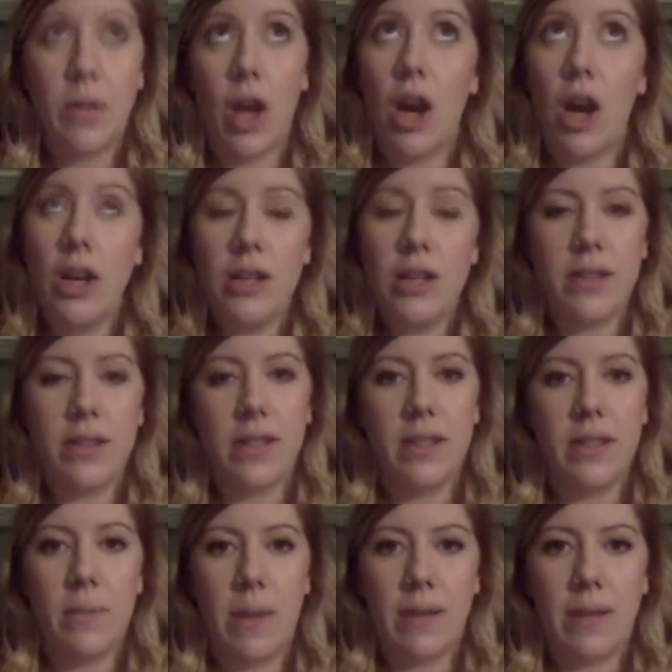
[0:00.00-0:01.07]
hardest things
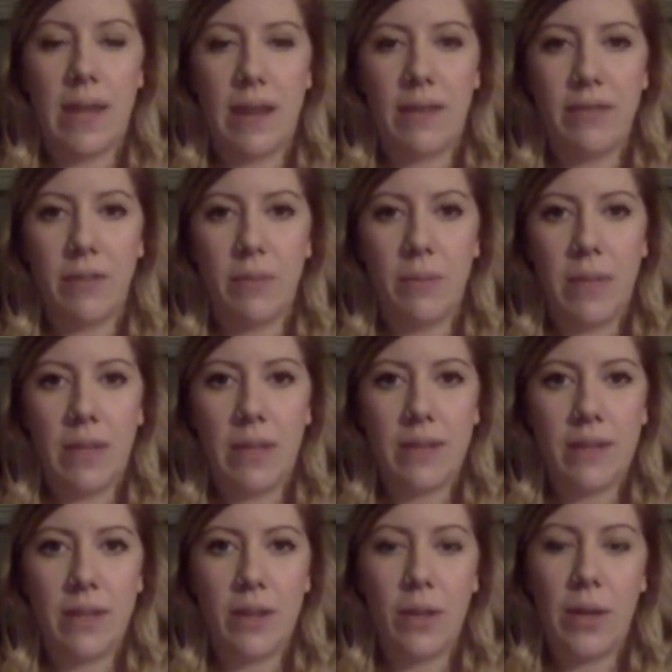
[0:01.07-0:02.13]
about that for me is,
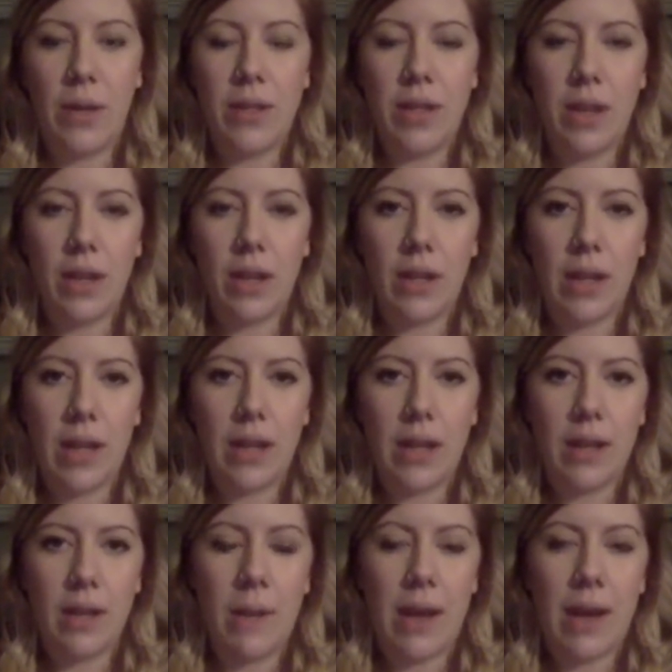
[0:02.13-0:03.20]
I talk a lot
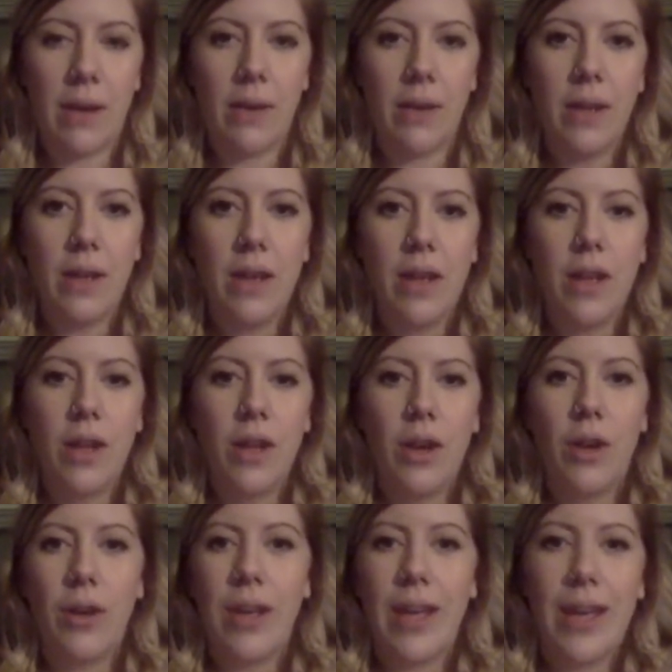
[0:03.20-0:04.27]
about,
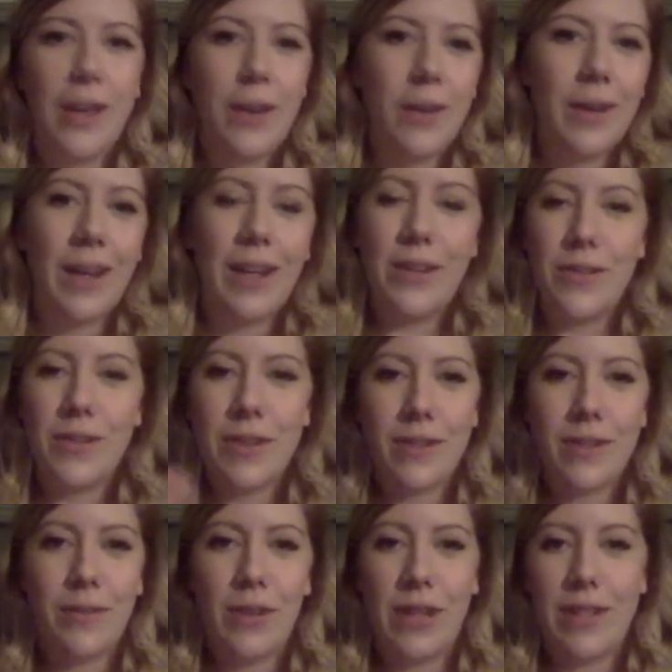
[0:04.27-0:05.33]
okay, I use
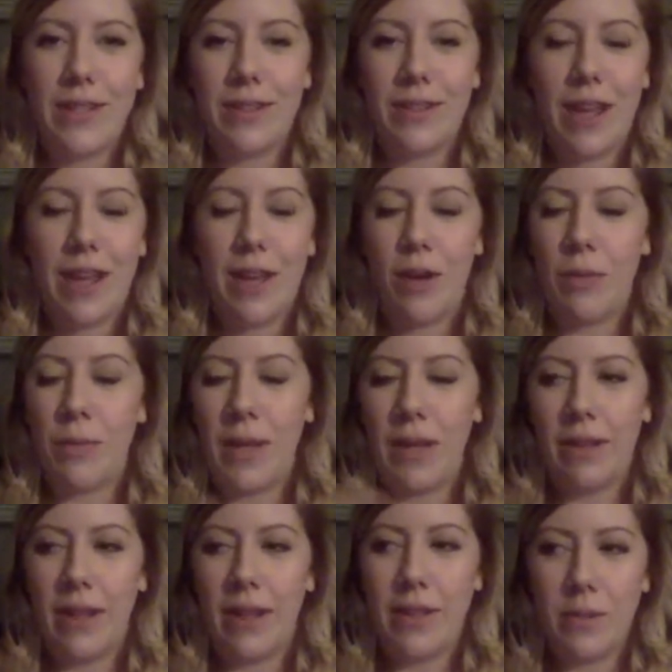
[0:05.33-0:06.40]
this phrase a lot. All my
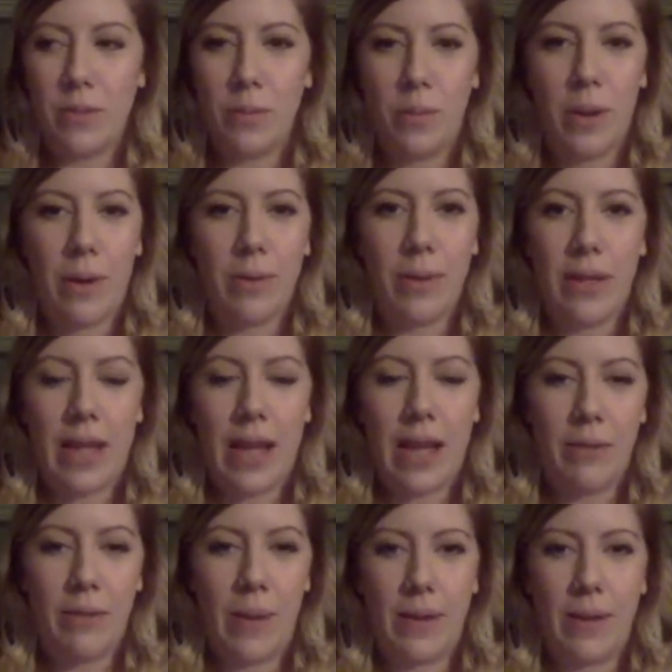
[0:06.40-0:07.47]
clients probably laugh
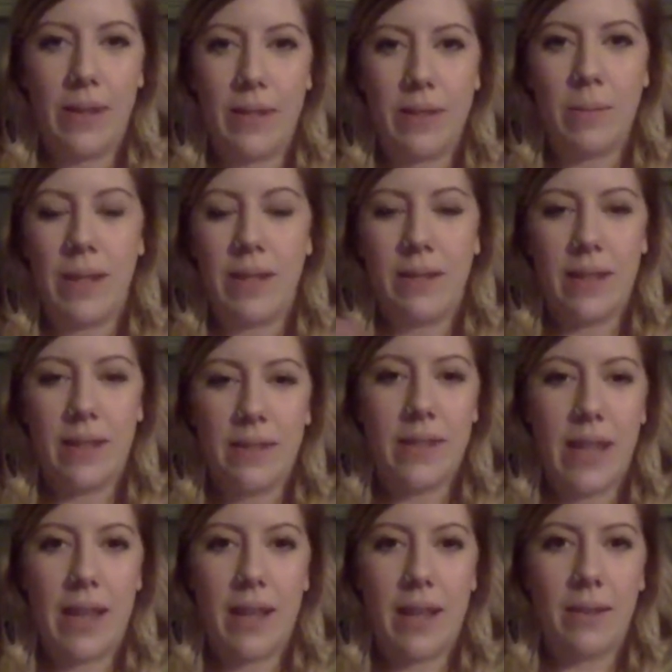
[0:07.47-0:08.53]
about this because I
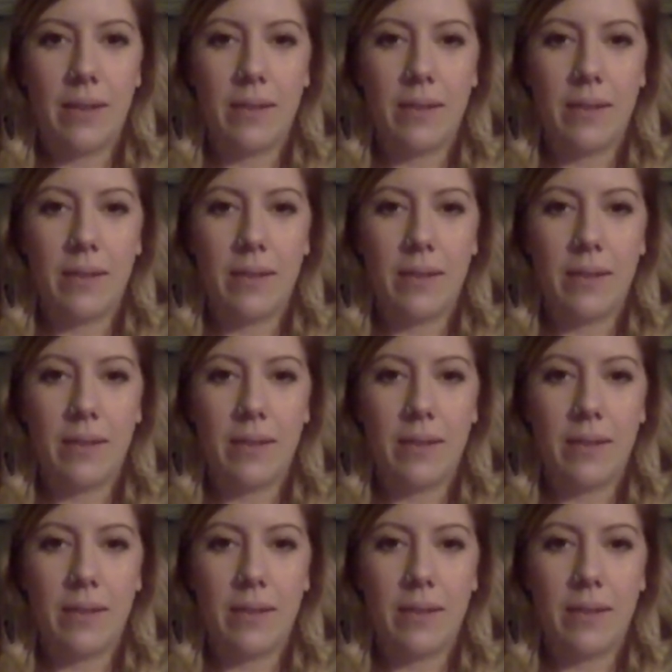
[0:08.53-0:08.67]
say it